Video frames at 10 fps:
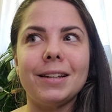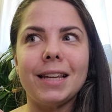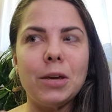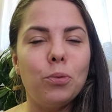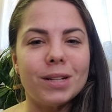
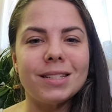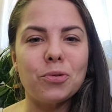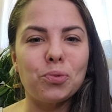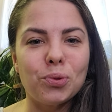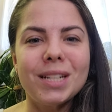he wasn't
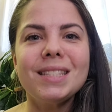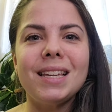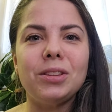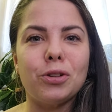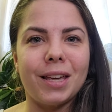
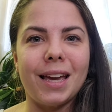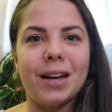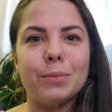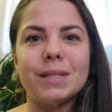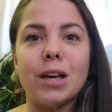really looking
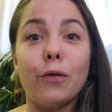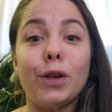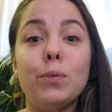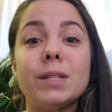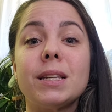at himself.
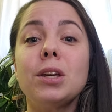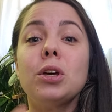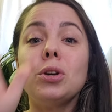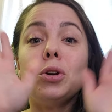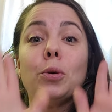He was
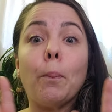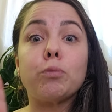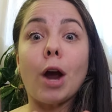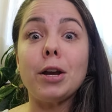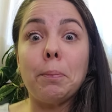
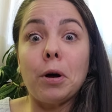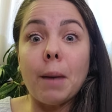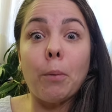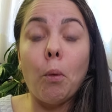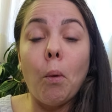trying to put
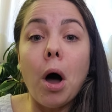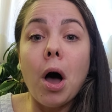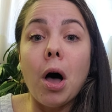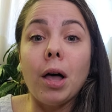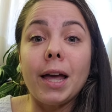up a
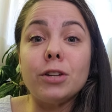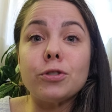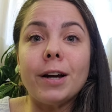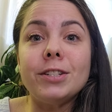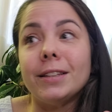wall and
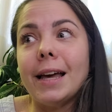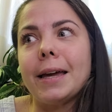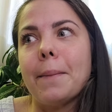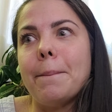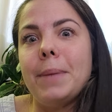trying to
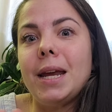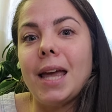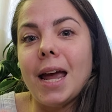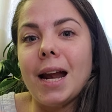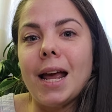
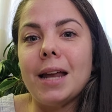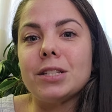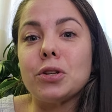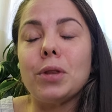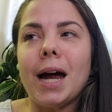mitigate it
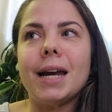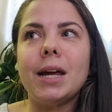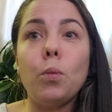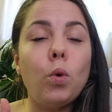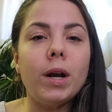so that
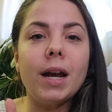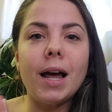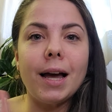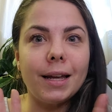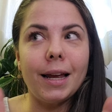it wouldn't
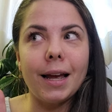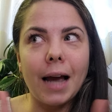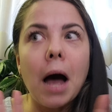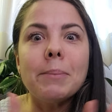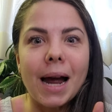
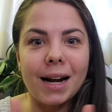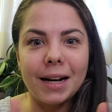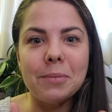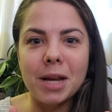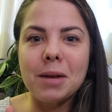come at
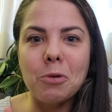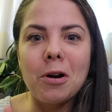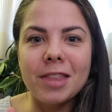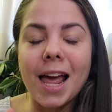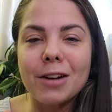him
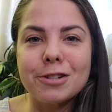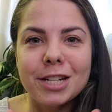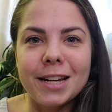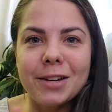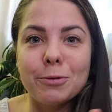anymore. The
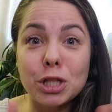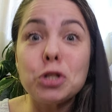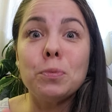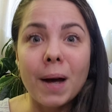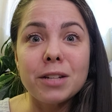energy was
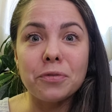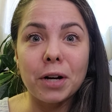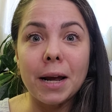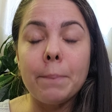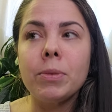too much for
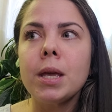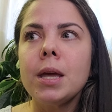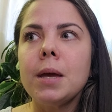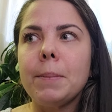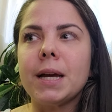him,
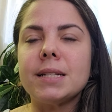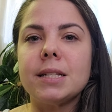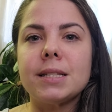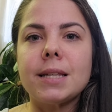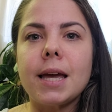because
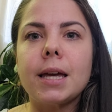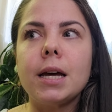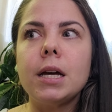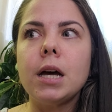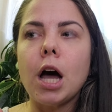it's like
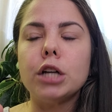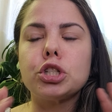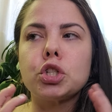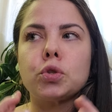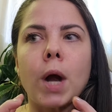a
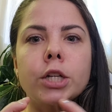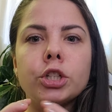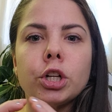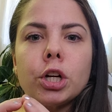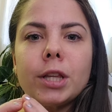
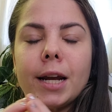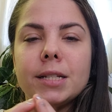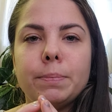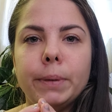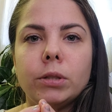structure that
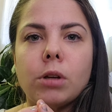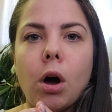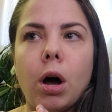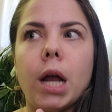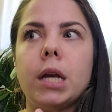is built
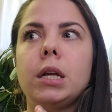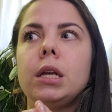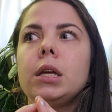on